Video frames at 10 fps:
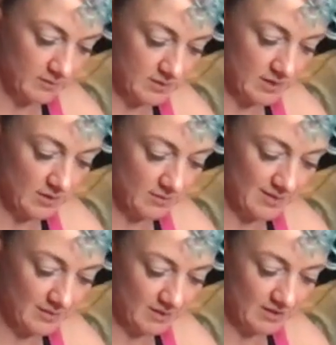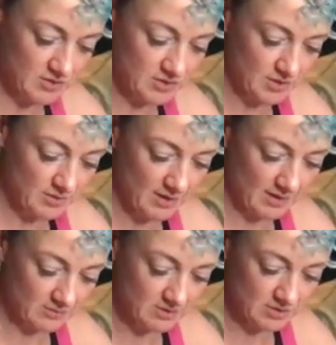So now I'm going to show you
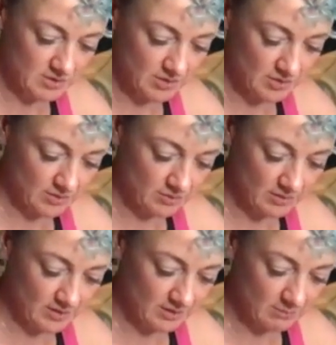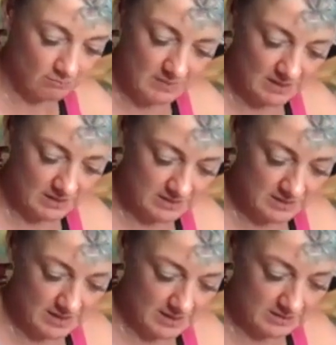how to do the
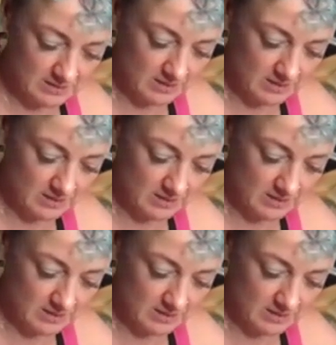mixing.